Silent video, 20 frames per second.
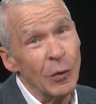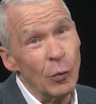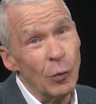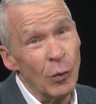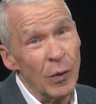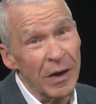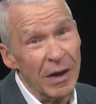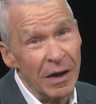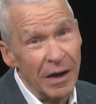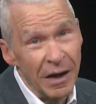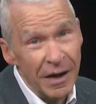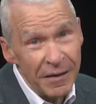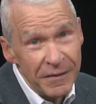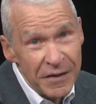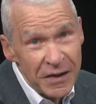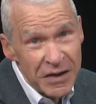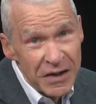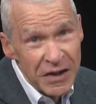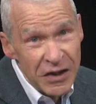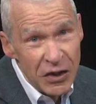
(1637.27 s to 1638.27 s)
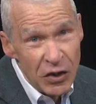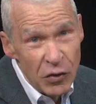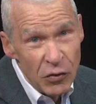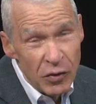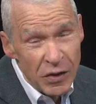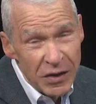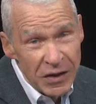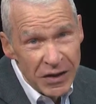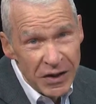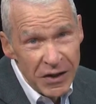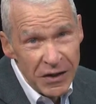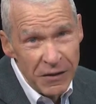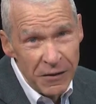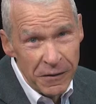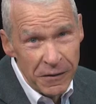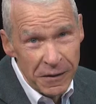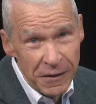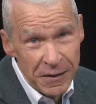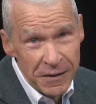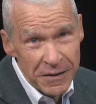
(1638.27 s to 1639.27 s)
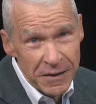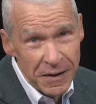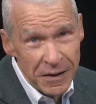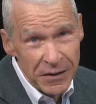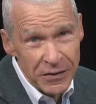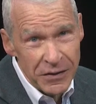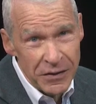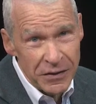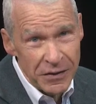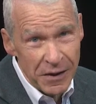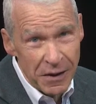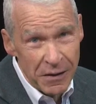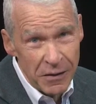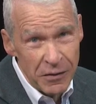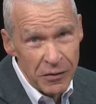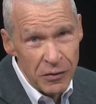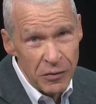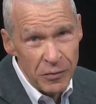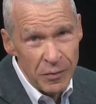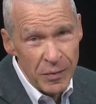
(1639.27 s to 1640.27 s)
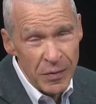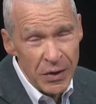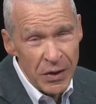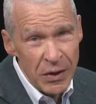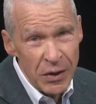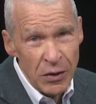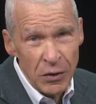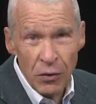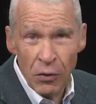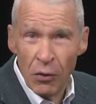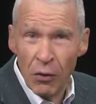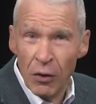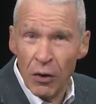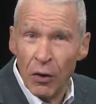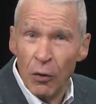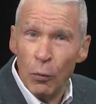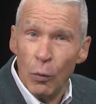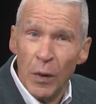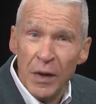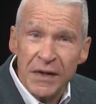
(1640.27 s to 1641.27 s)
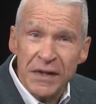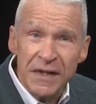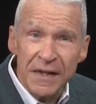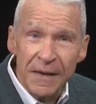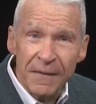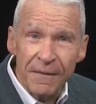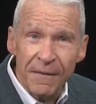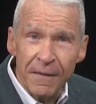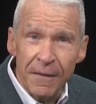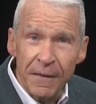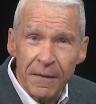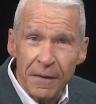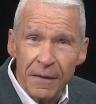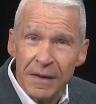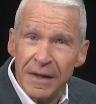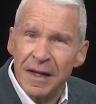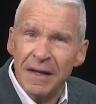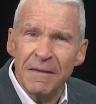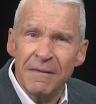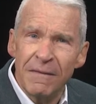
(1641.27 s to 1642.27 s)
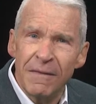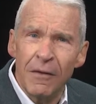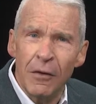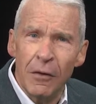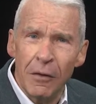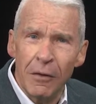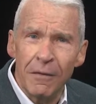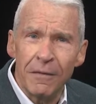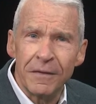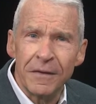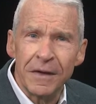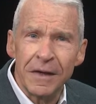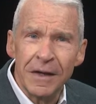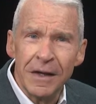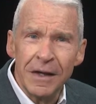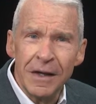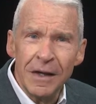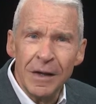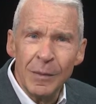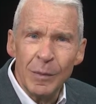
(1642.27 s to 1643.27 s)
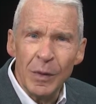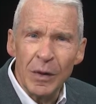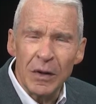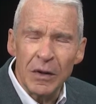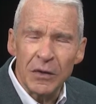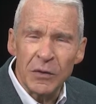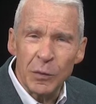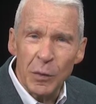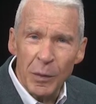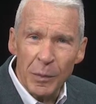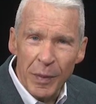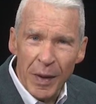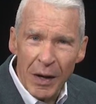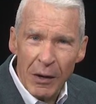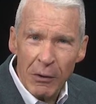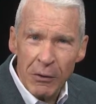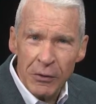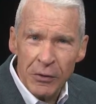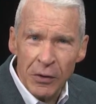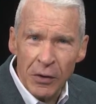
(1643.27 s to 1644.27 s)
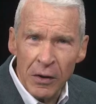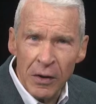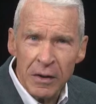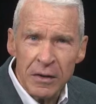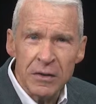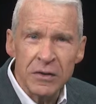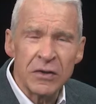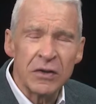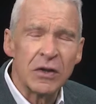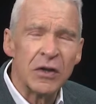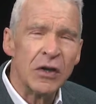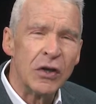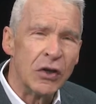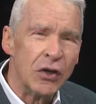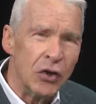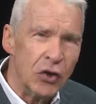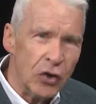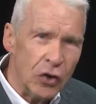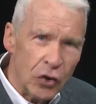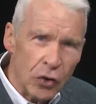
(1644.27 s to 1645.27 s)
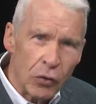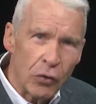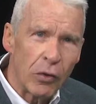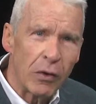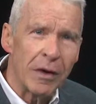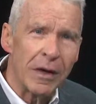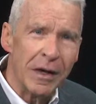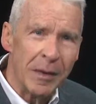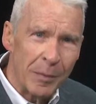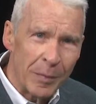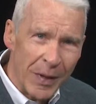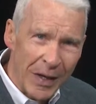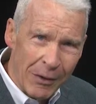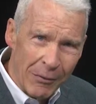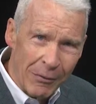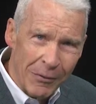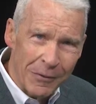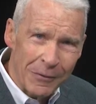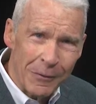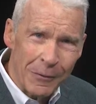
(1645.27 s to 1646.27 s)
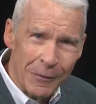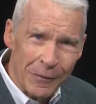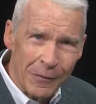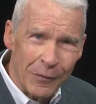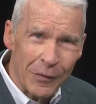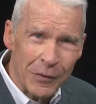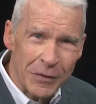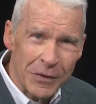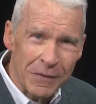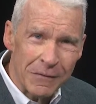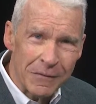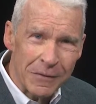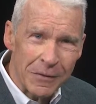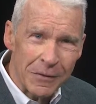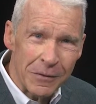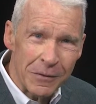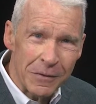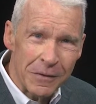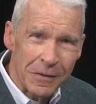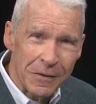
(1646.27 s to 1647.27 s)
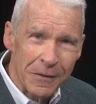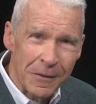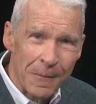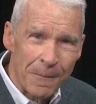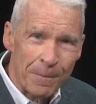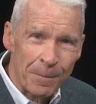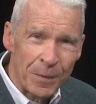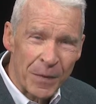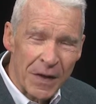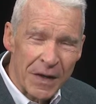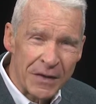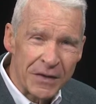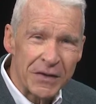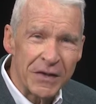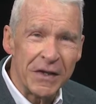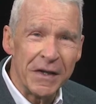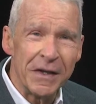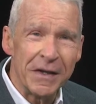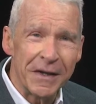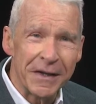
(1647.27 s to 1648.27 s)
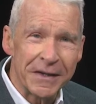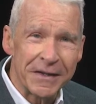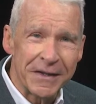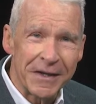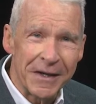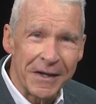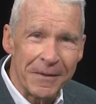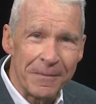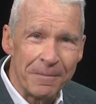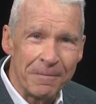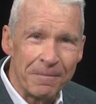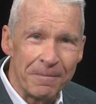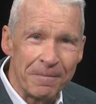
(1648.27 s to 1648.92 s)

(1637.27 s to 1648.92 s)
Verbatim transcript: We'd love to see you continue the discussions at home or go one step further. Get involved because when power talks, you're empowered through the voice of truth. See you next time.